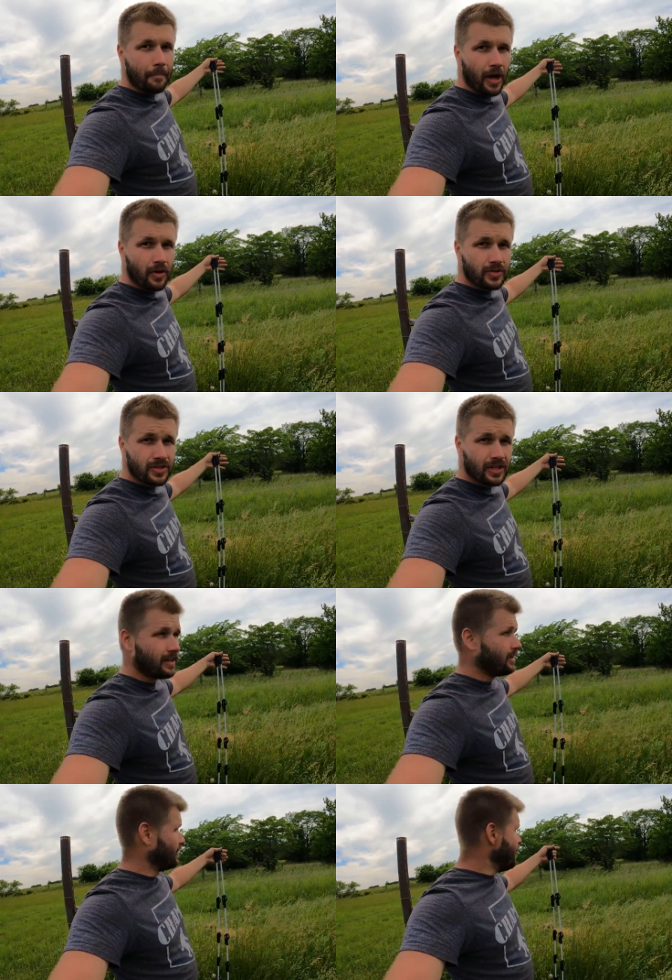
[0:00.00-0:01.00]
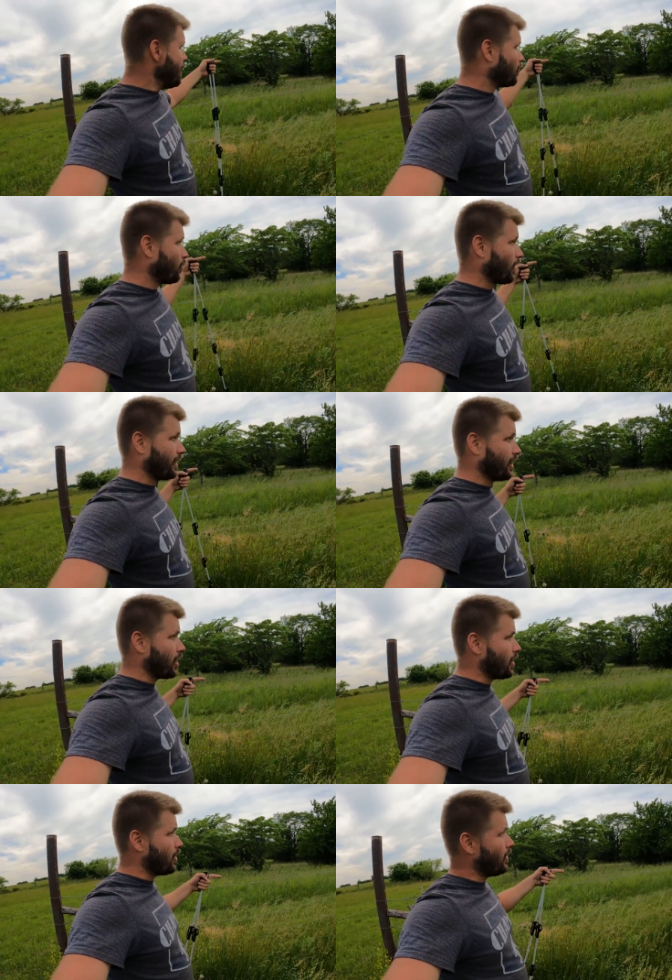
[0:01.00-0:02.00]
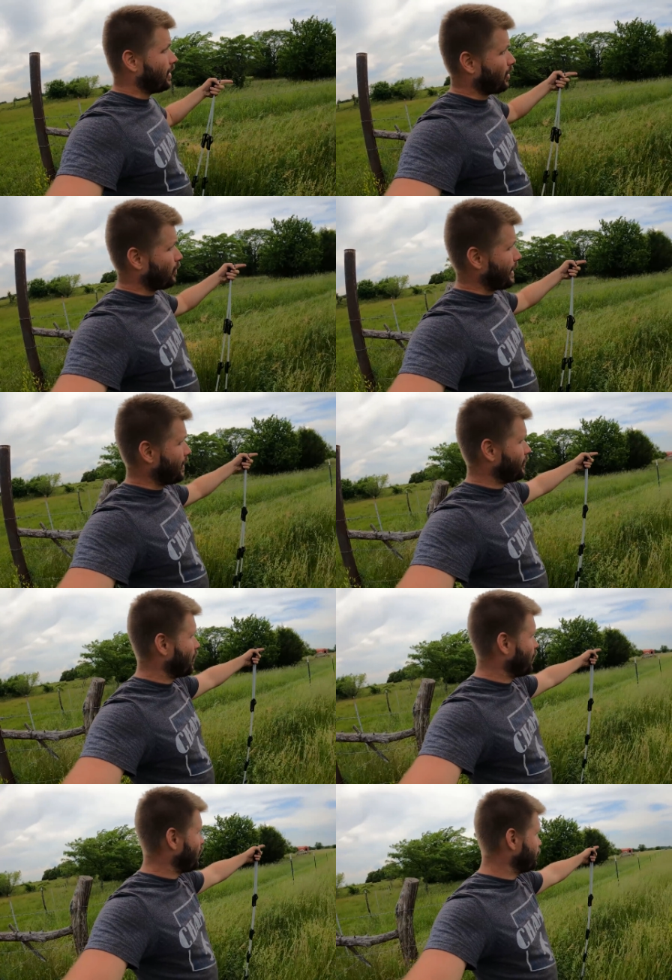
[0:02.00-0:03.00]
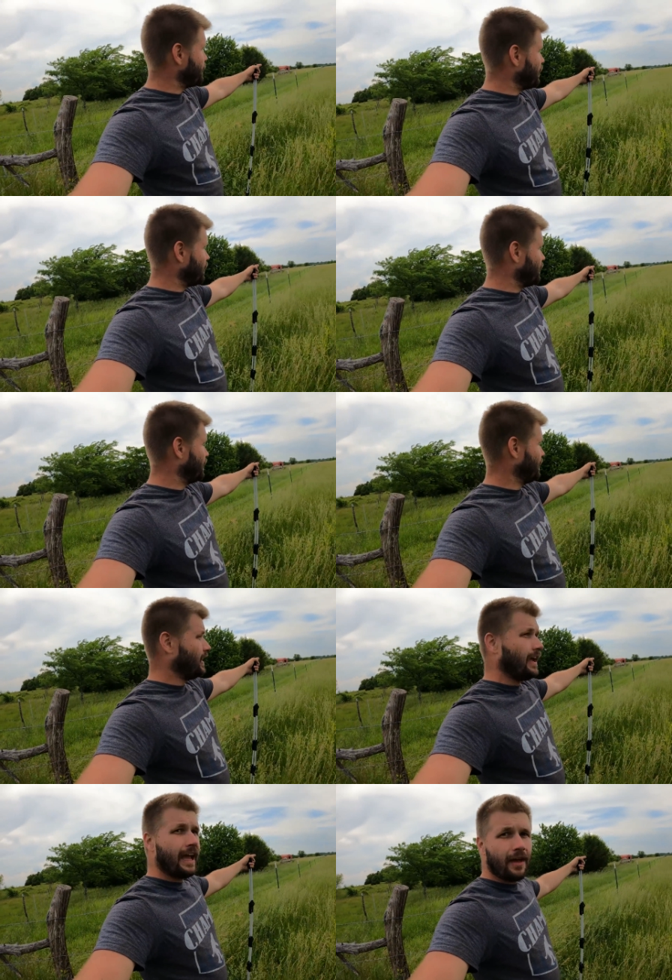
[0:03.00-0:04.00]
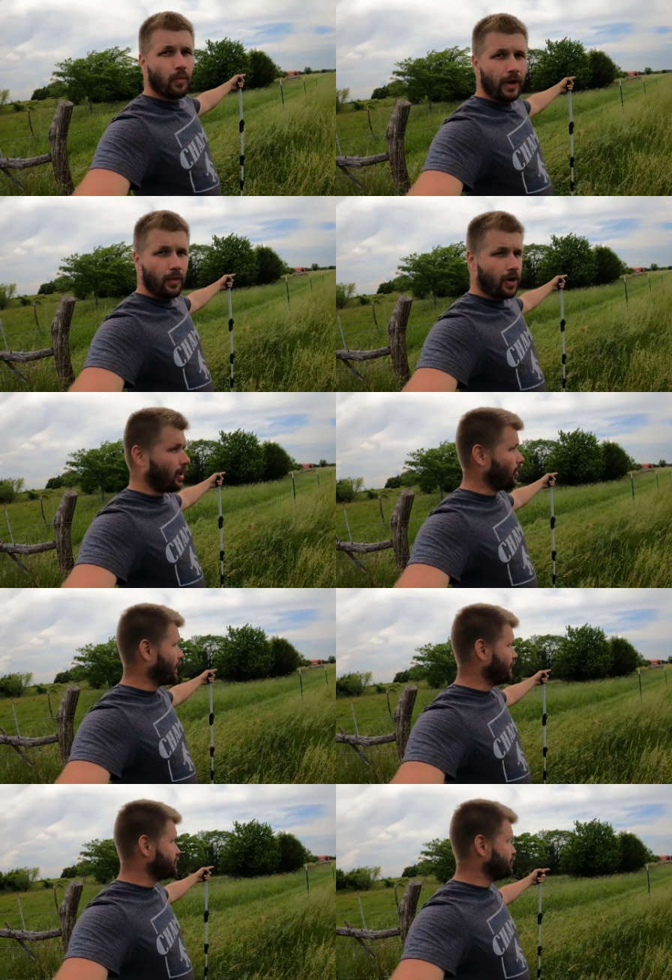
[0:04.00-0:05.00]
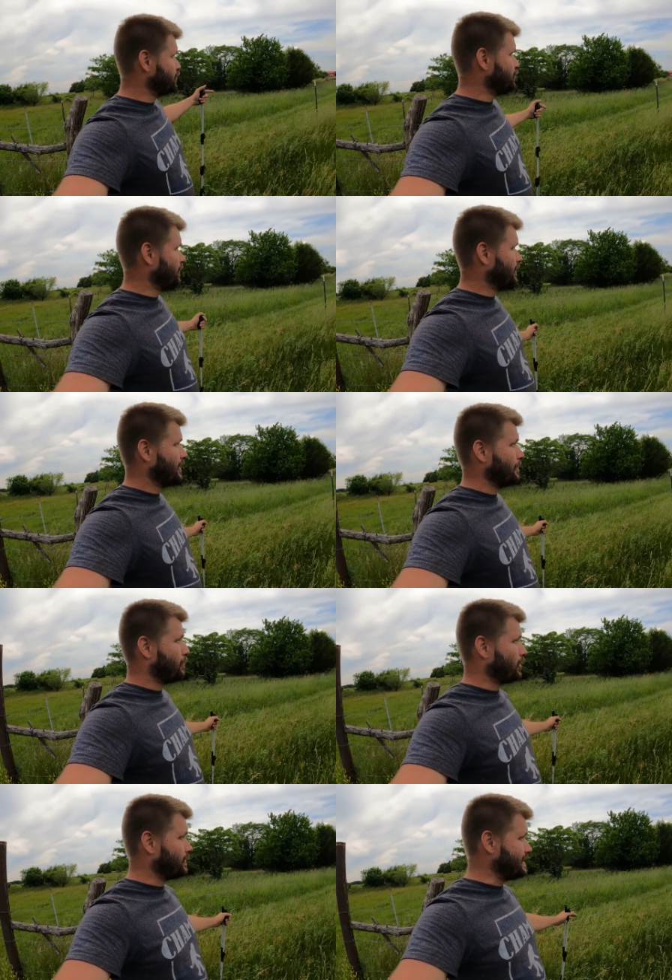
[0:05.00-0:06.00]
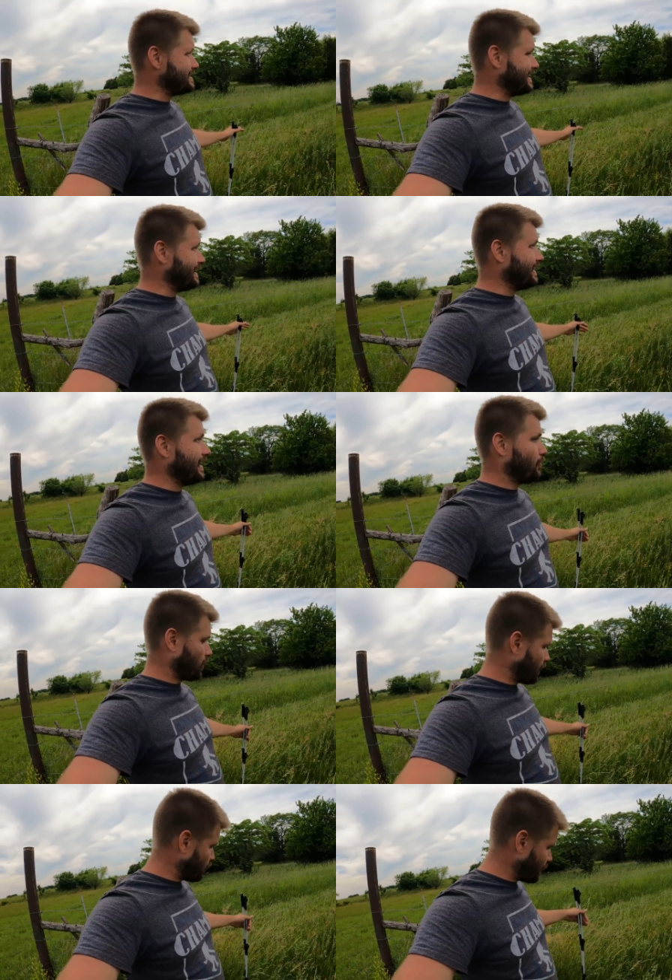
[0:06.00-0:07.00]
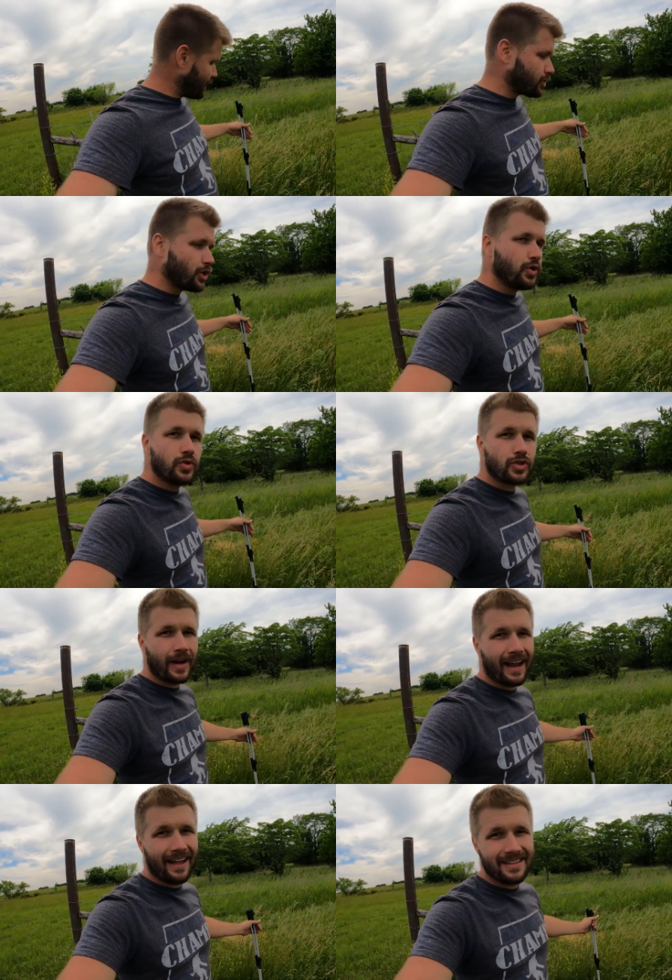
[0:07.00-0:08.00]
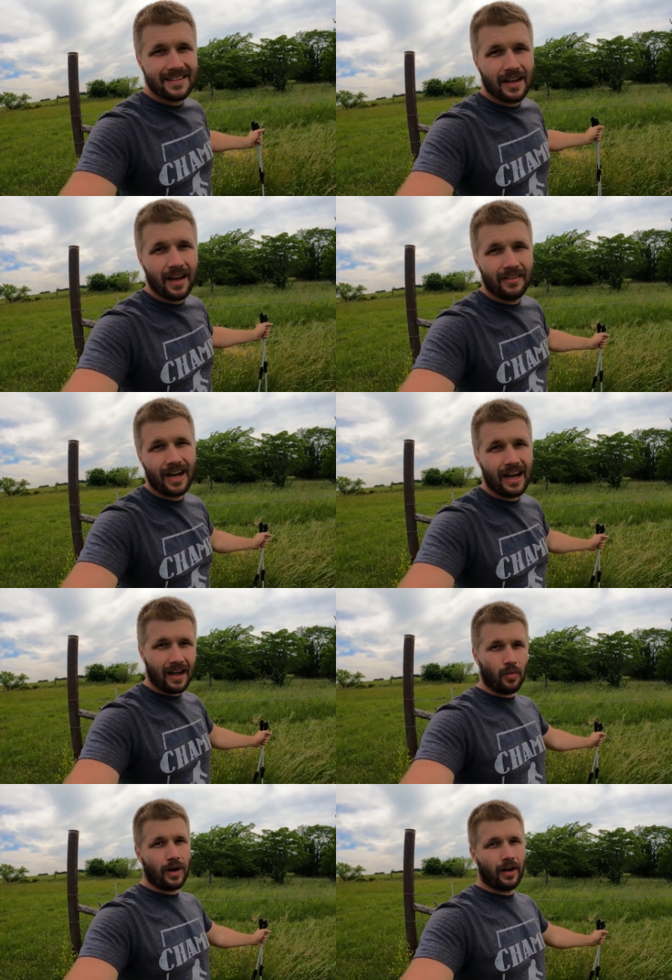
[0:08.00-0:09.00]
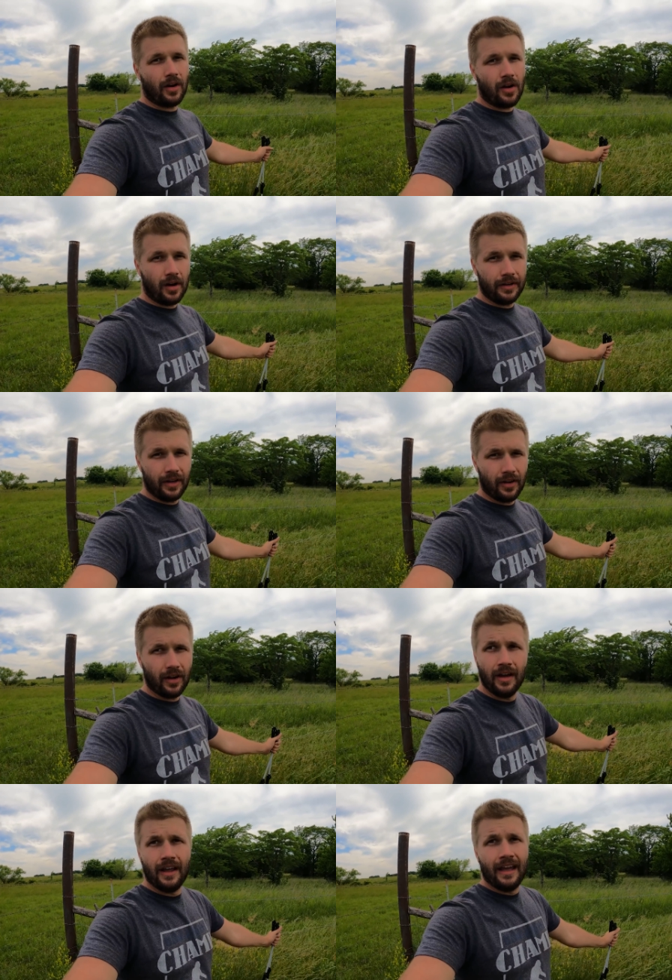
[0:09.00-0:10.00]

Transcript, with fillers: posts we're gonna go around the whole field and we are going to put these in and we're gonna run two strands of hot wire on here